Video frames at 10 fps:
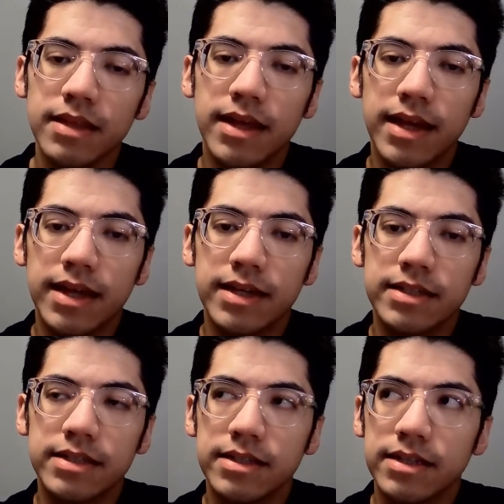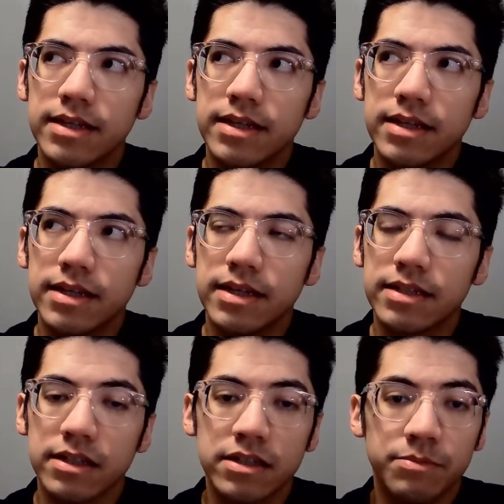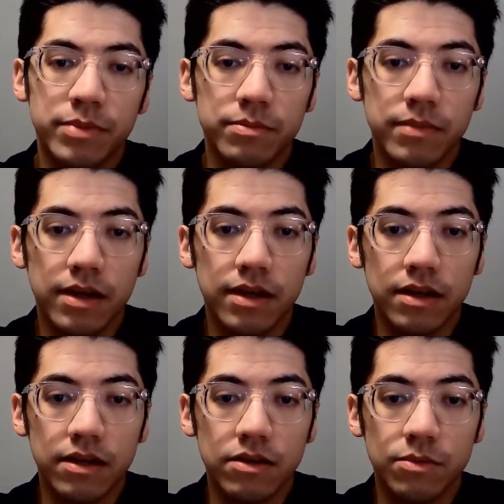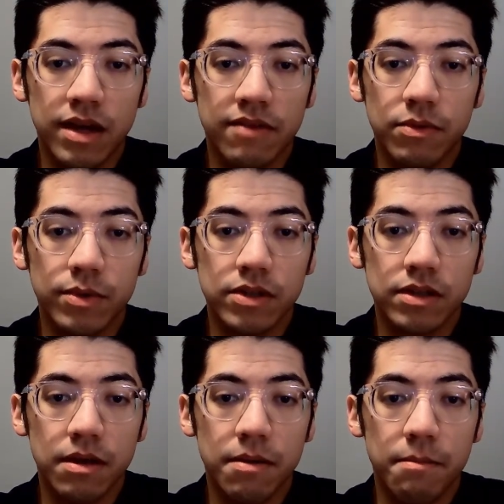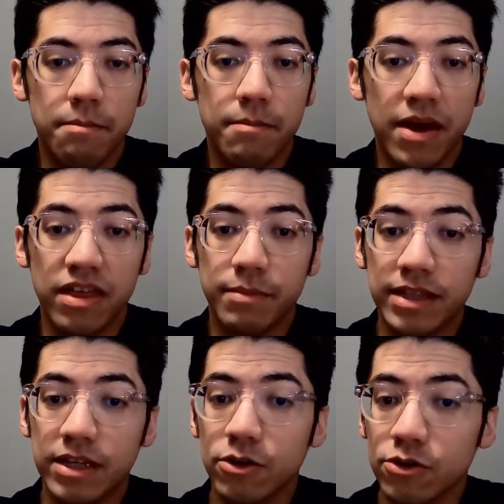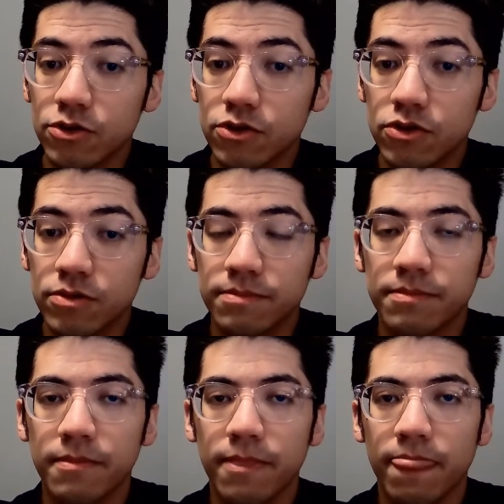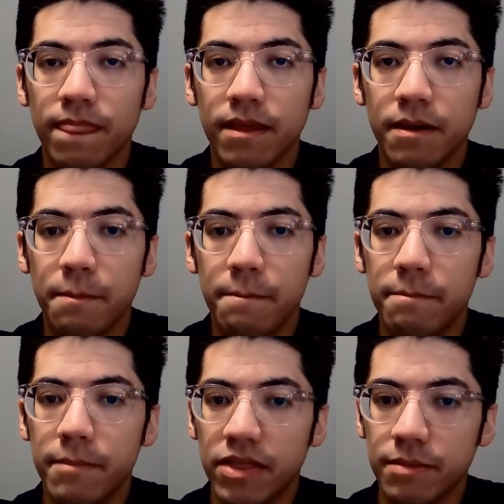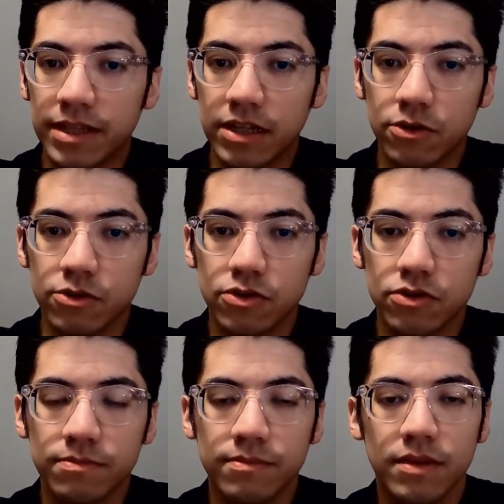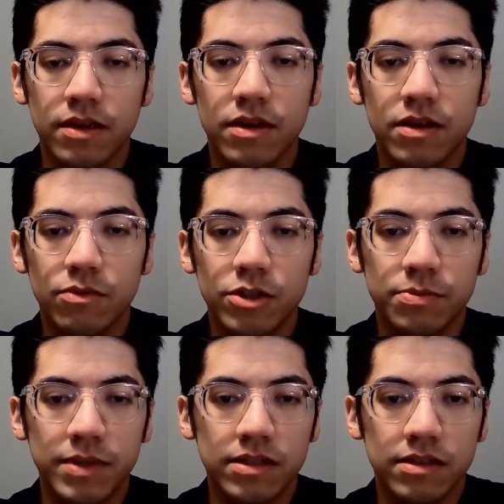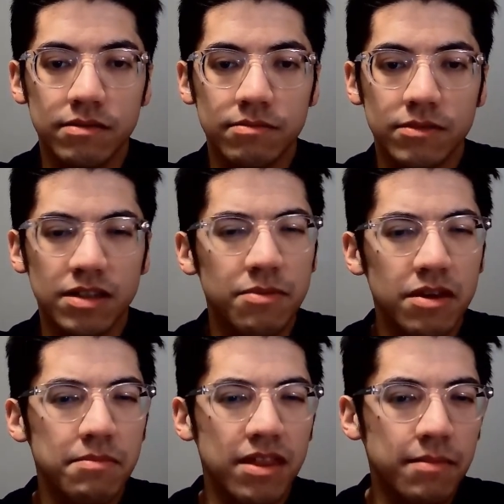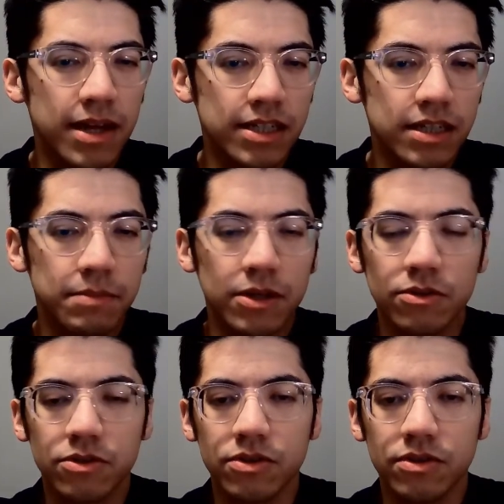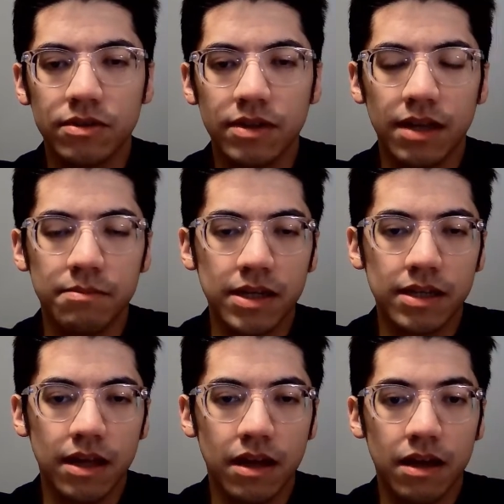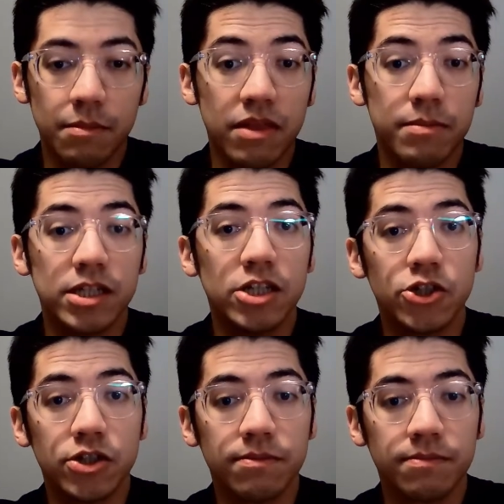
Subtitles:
And as an example, we have the word mathematikos. Mathematikos, which means something mathematic, but also can mean a mathematician.